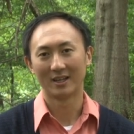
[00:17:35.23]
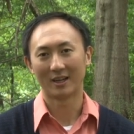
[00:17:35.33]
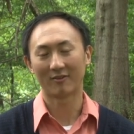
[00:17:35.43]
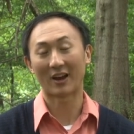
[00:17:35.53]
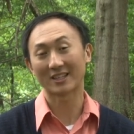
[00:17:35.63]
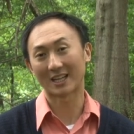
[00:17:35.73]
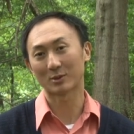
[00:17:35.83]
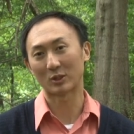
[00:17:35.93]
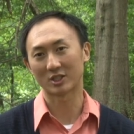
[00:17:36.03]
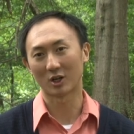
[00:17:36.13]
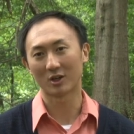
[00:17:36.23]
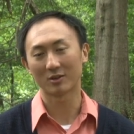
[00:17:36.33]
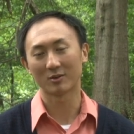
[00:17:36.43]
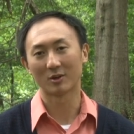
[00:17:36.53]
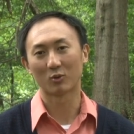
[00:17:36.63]
In fact, as we saw,
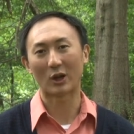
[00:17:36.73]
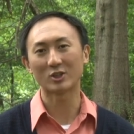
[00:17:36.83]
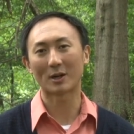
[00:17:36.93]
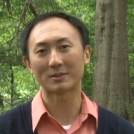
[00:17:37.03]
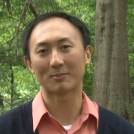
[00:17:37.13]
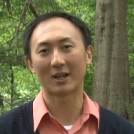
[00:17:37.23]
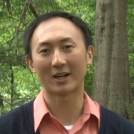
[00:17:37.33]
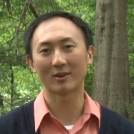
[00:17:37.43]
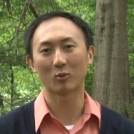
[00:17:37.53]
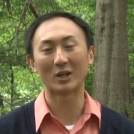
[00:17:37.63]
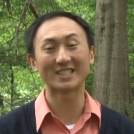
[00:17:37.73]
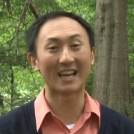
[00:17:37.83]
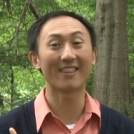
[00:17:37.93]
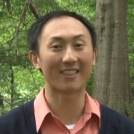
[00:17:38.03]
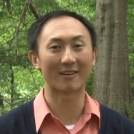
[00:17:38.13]
raindrops apply
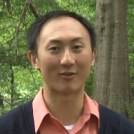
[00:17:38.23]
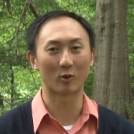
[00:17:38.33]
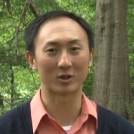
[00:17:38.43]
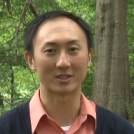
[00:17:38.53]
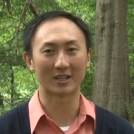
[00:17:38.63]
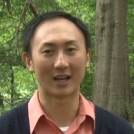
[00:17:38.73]
one-tenth that force,